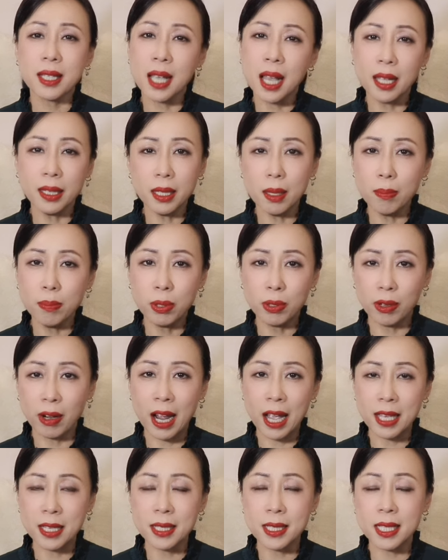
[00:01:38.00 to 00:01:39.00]
kind of
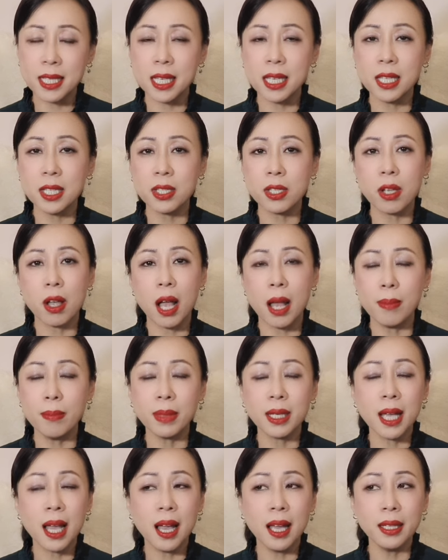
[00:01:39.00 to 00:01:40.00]
pricey, so
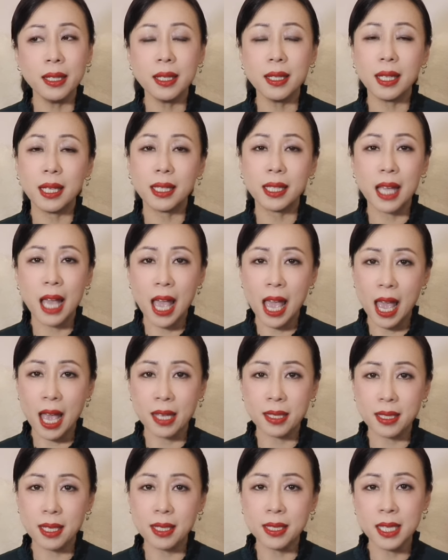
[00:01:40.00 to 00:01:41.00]
I'm kind of like
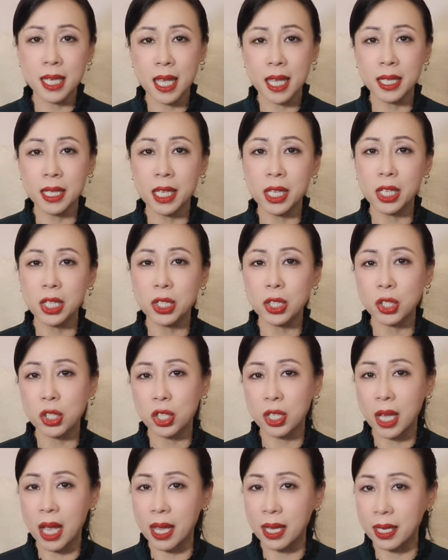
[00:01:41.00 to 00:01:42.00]
hesitating,
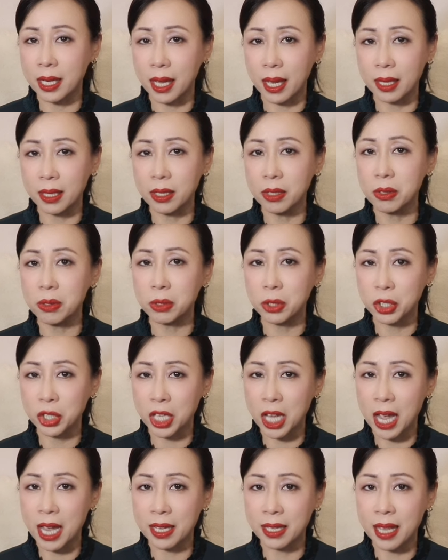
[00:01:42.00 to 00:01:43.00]
should I get it or should
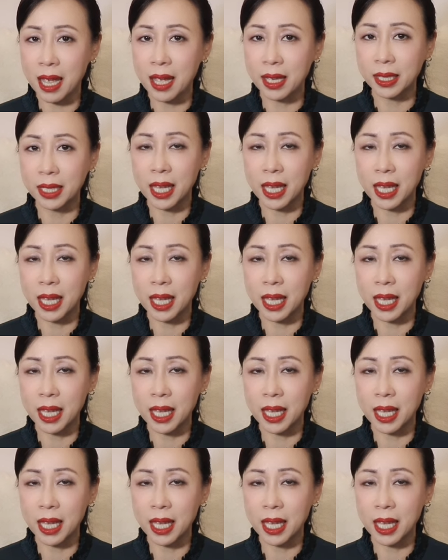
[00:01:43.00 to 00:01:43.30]
I not